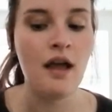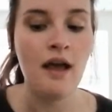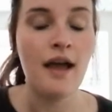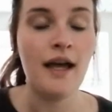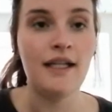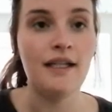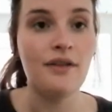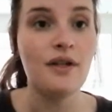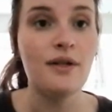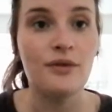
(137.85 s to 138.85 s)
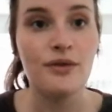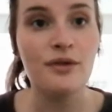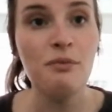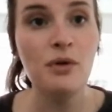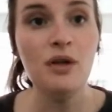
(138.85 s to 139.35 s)
another
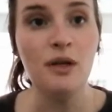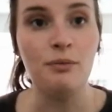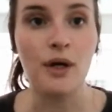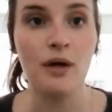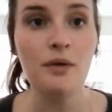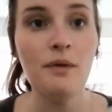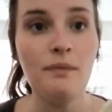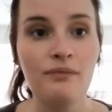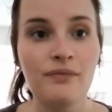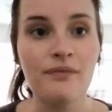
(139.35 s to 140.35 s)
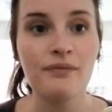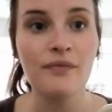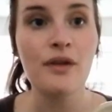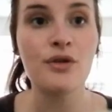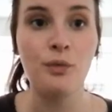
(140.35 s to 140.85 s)
smaller bowl
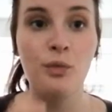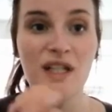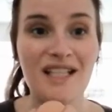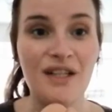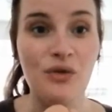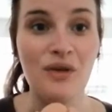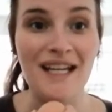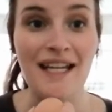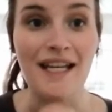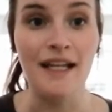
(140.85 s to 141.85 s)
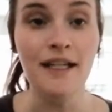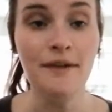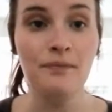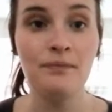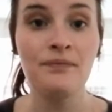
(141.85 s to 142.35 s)
to whisk your egg in.
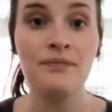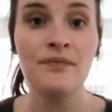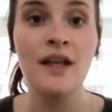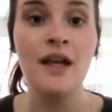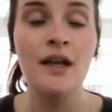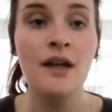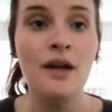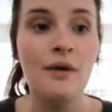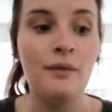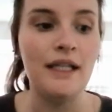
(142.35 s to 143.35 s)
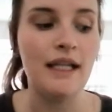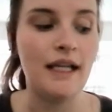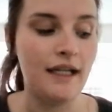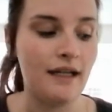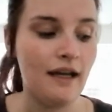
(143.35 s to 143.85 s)
We
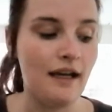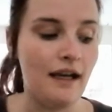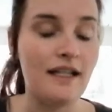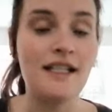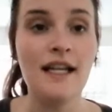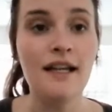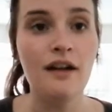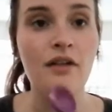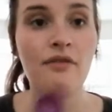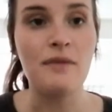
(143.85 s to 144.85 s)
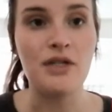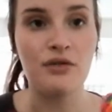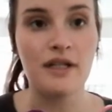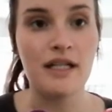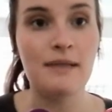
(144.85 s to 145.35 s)
need a set of
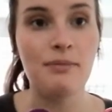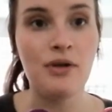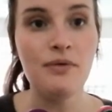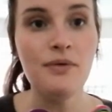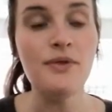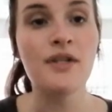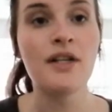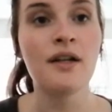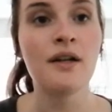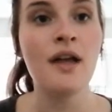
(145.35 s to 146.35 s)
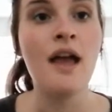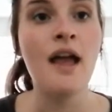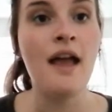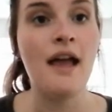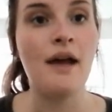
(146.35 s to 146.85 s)
measuring spoons,
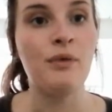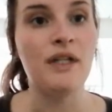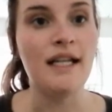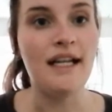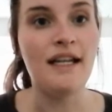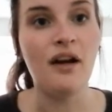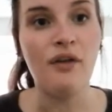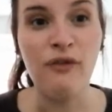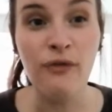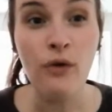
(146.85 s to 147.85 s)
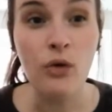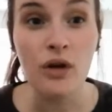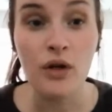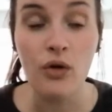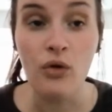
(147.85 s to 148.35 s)
and we need a
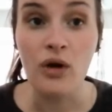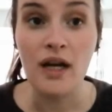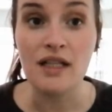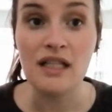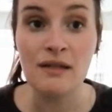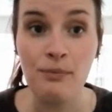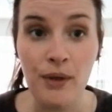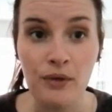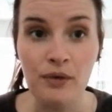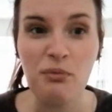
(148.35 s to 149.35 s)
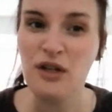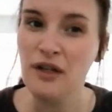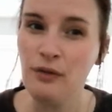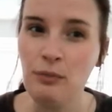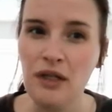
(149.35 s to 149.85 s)
fork or a spoon,
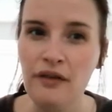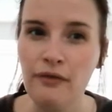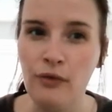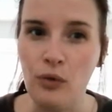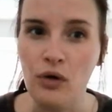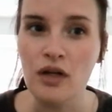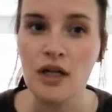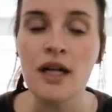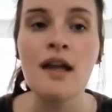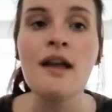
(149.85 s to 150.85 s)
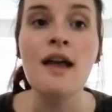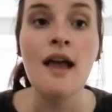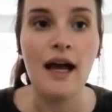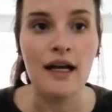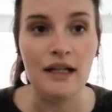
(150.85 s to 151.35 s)
preferably a fork,
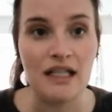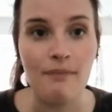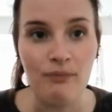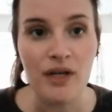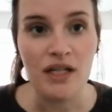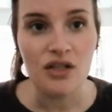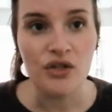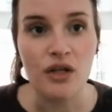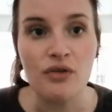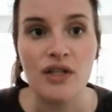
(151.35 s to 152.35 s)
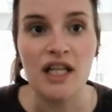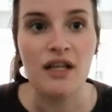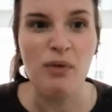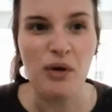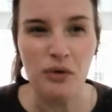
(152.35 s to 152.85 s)
to mix the dough together
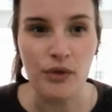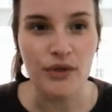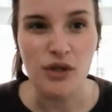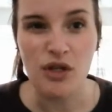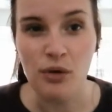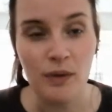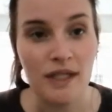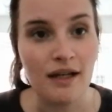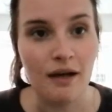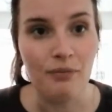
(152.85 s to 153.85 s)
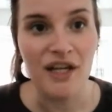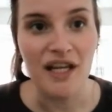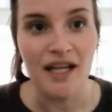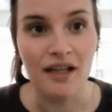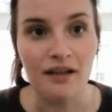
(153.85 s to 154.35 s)
but also to whisk up the
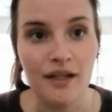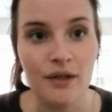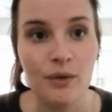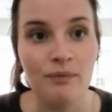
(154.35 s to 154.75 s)
egg a little.